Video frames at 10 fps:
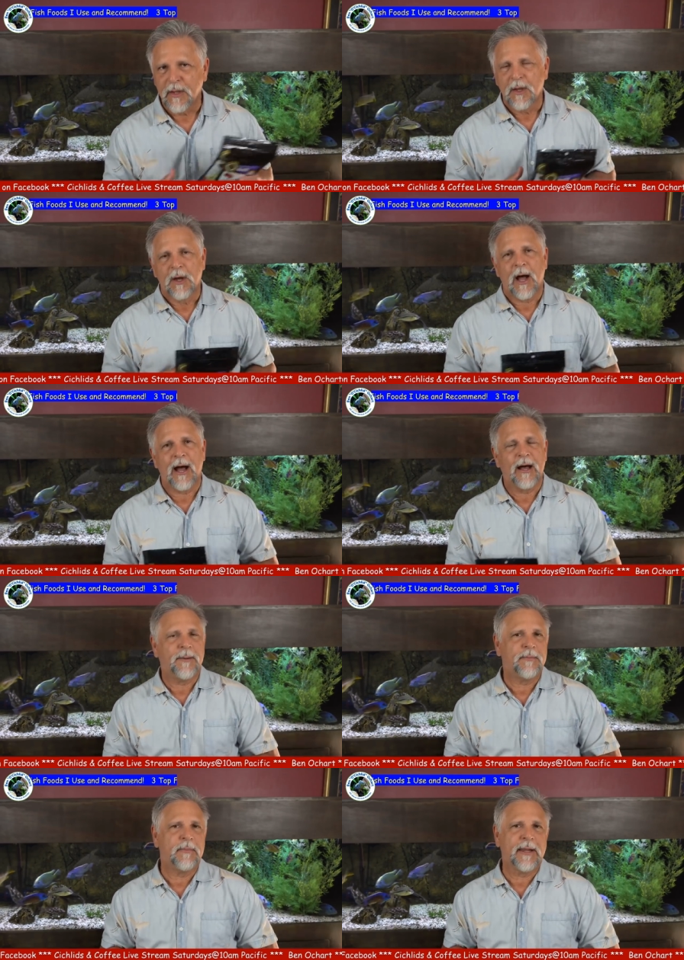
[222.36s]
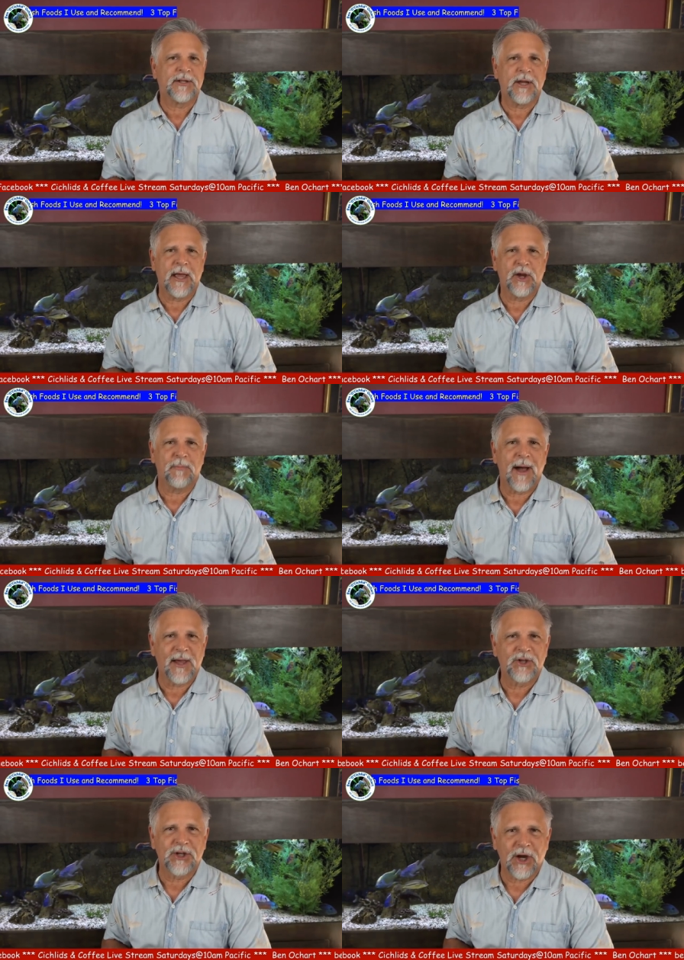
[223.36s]
Uh, let's say you're buying
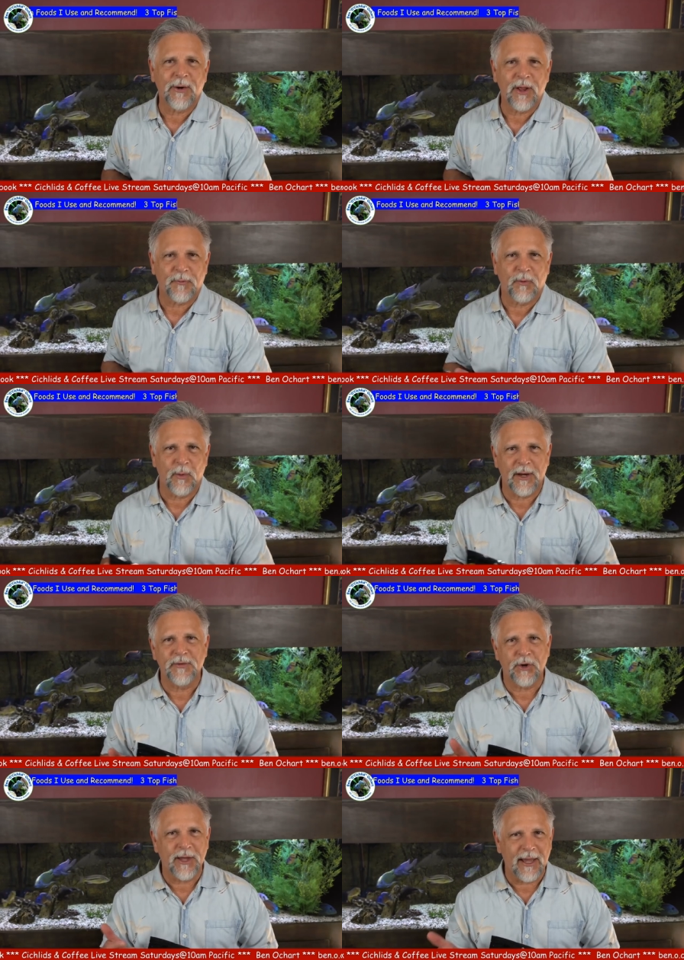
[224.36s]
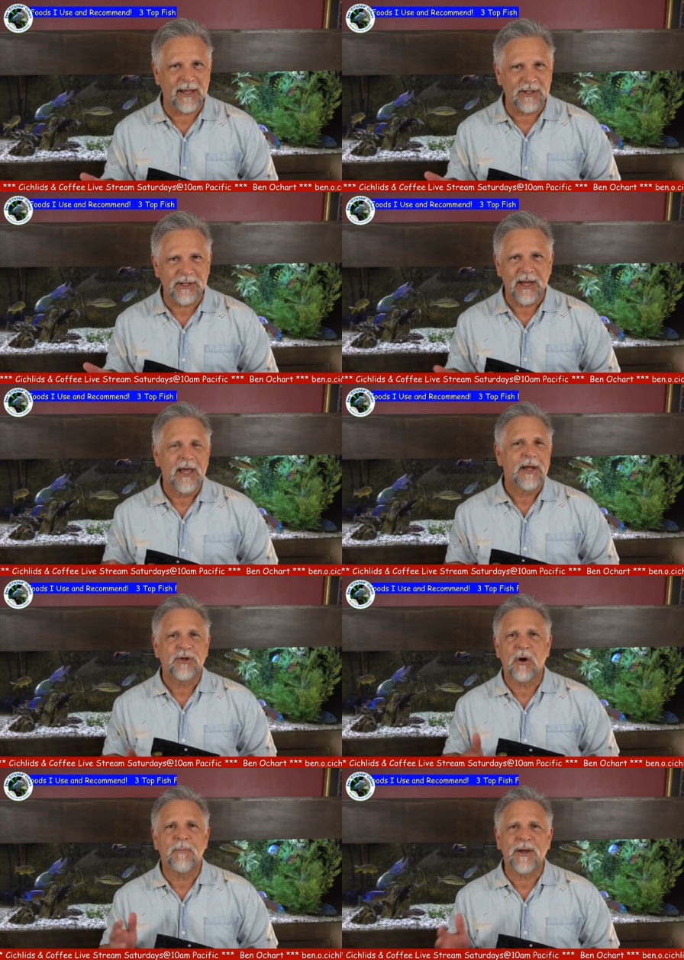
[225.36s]
cereal for one of your kids.
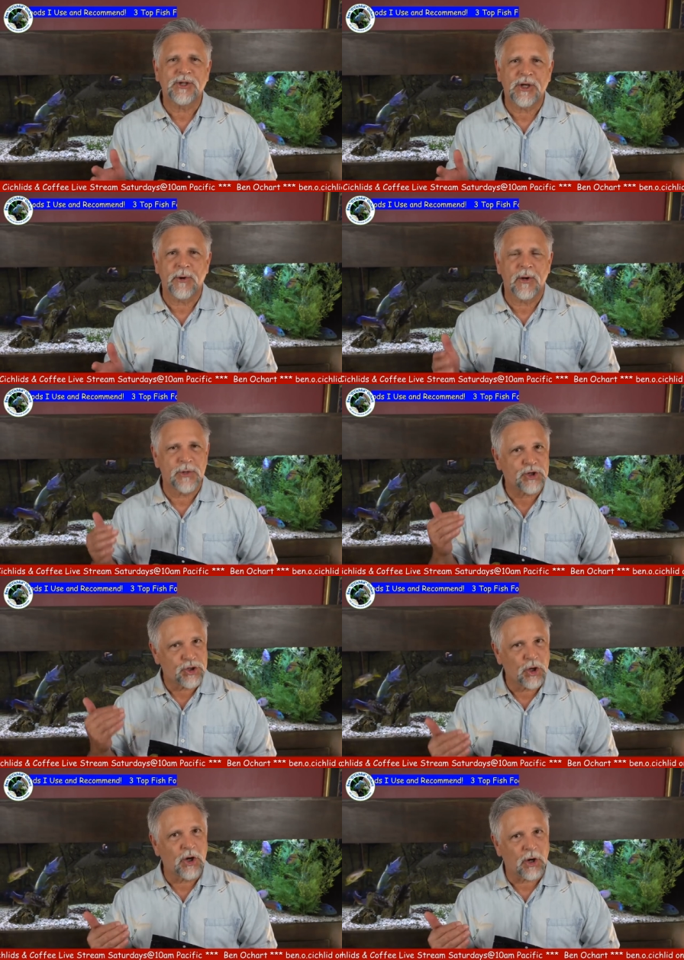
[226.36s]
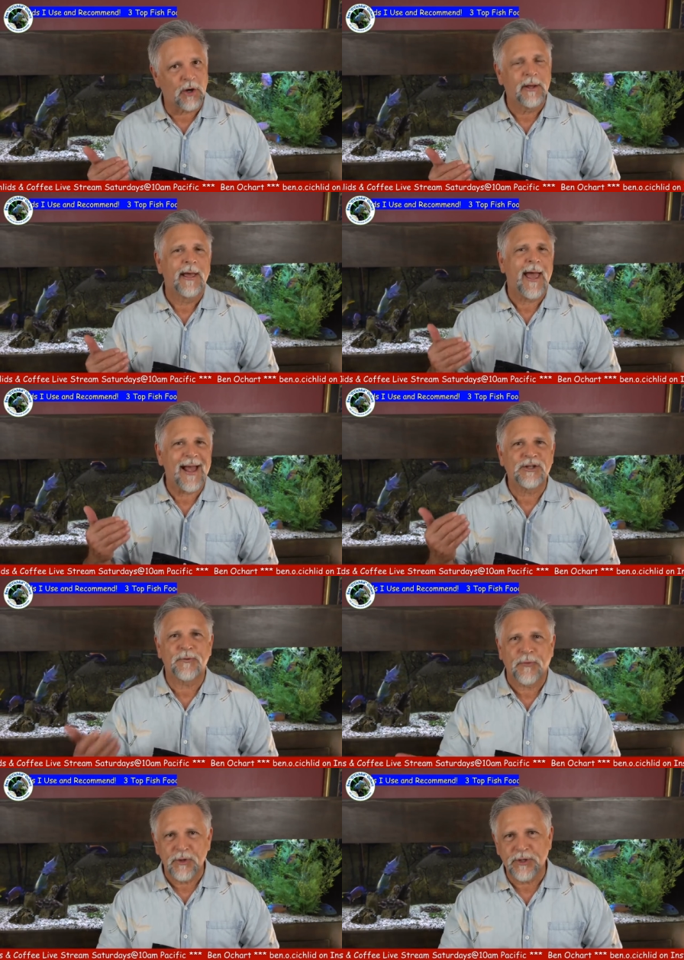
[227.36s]
Don't buy cereal with sugar as the
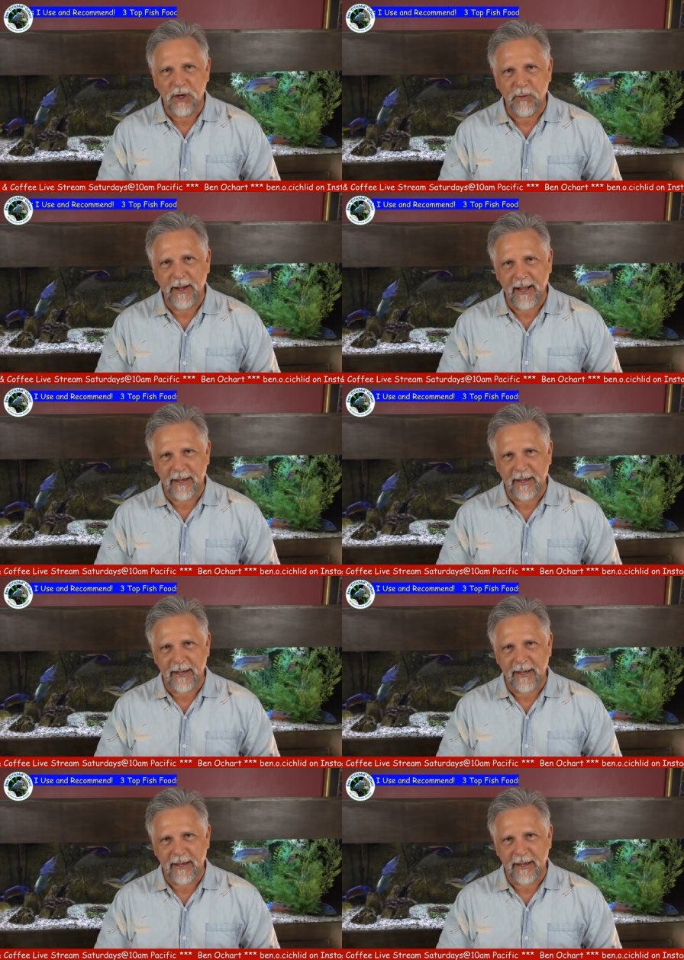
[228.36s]
first ingredient.